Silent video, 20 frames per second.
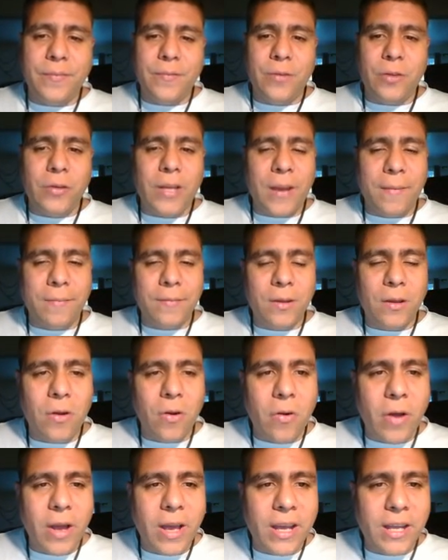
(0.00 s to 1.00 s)
So yeah,
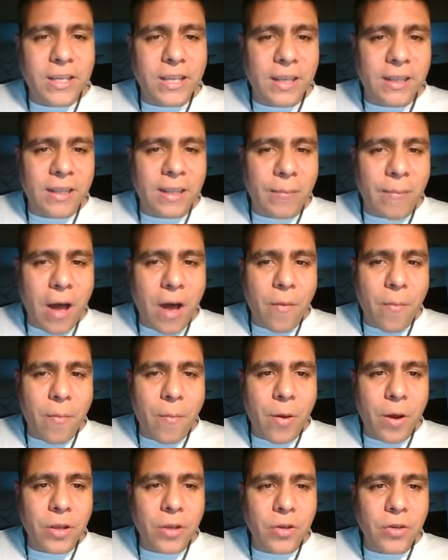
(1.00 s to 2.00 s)
go ahead and check them out.
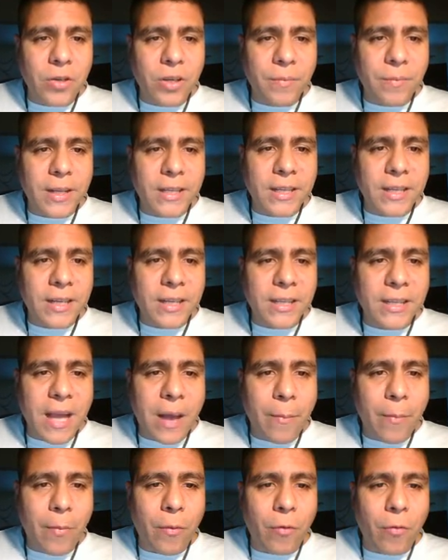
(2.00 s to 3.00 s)
But use them as an
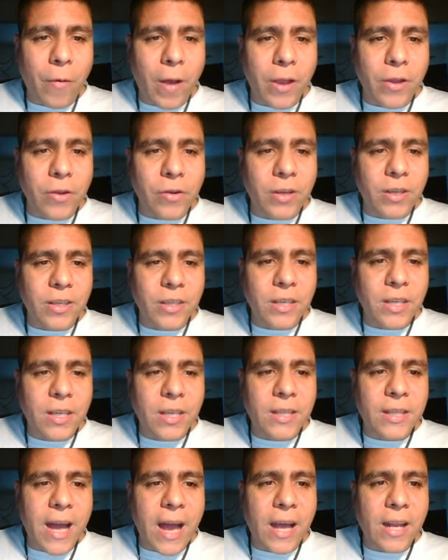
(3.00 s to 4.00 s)
example, right? You can see
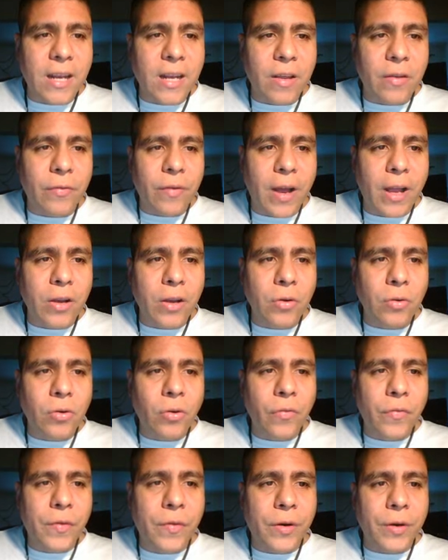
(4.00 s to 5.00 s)
that if I
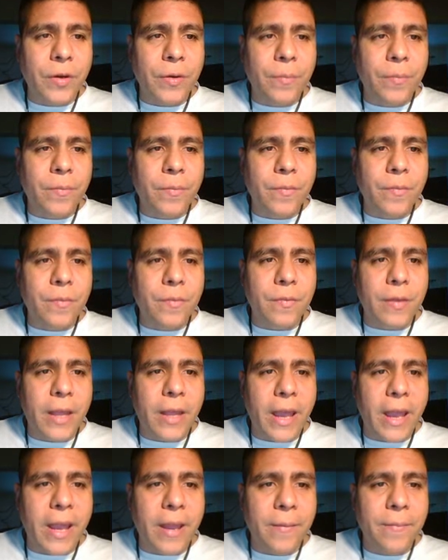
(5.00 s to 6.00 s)
Google their
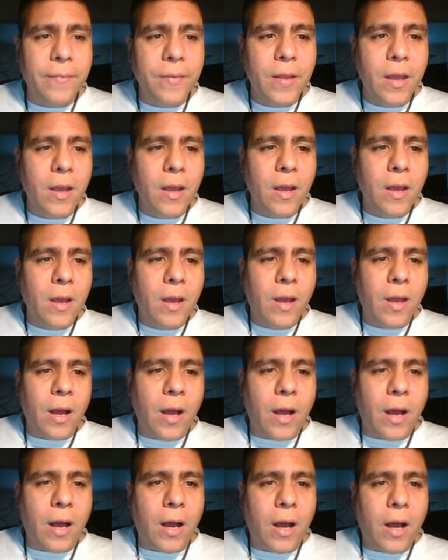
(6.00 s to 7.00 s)
name,
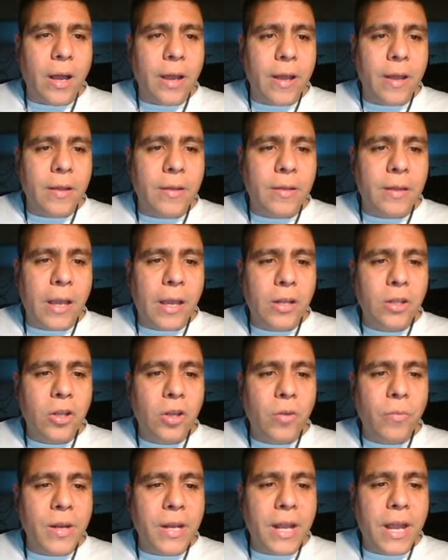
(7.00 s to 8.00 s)
they
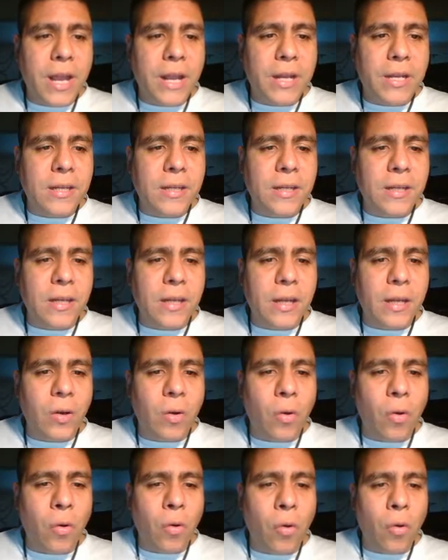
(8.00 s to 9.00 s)
dominate the
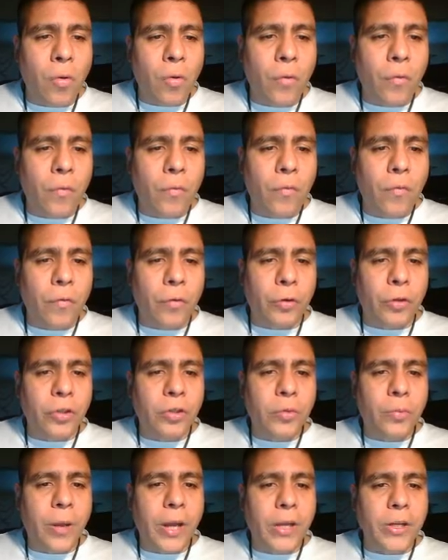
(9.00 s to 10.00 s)
whole
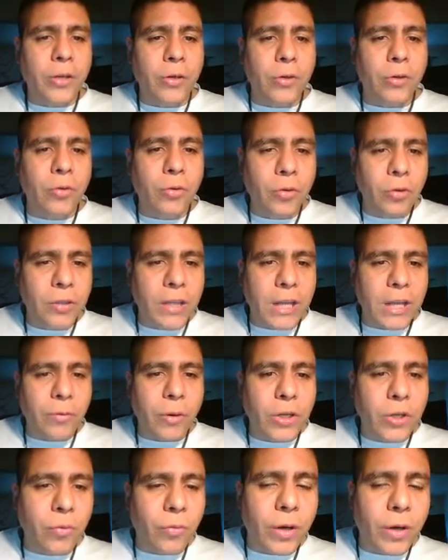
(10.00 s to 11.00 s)
first page on Google. That's
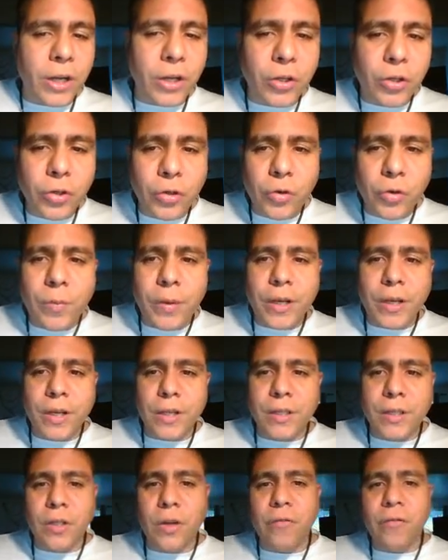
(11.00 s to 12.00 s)
what you want to do,
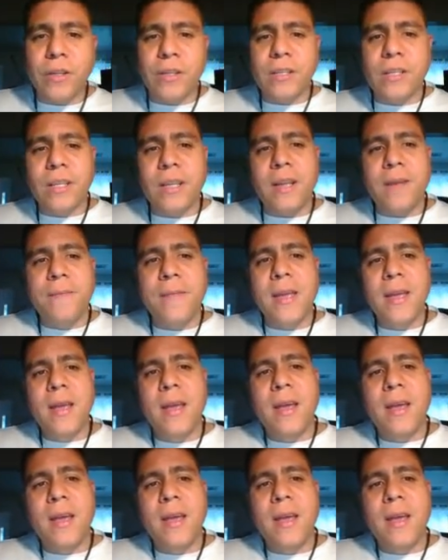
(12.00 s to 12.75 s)
because obviously